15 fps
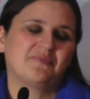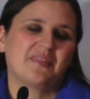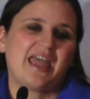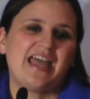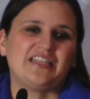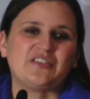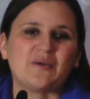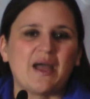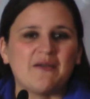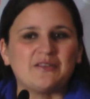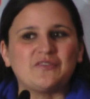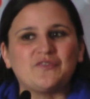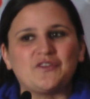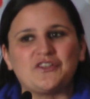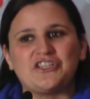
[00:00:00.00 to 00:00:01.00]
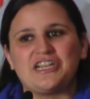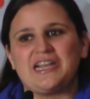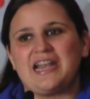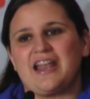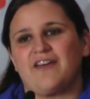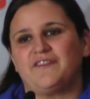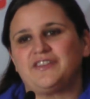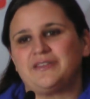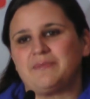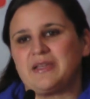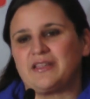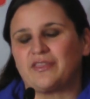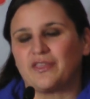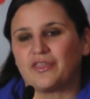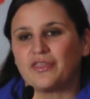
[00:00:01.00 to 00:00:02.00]
And so I was fortunate enough to
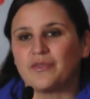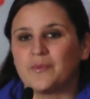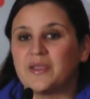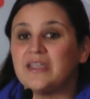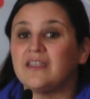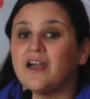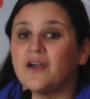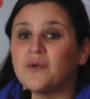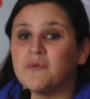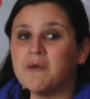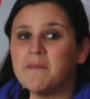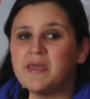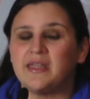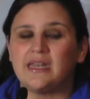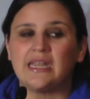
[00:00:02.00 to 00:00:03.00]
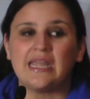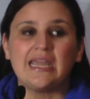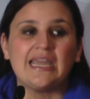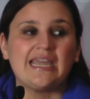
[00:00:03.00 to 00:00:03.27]
meet the 3 young women